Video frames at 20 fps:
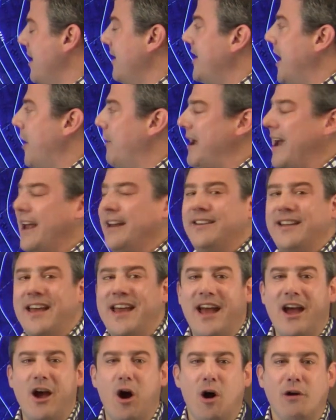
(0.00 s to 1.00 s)
Now we end
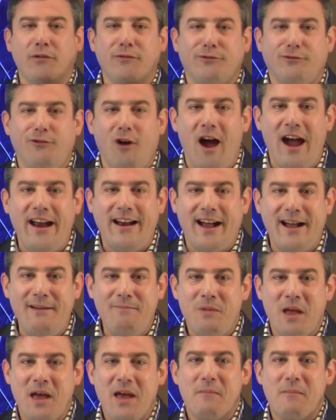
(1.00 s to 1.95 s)
here on Friday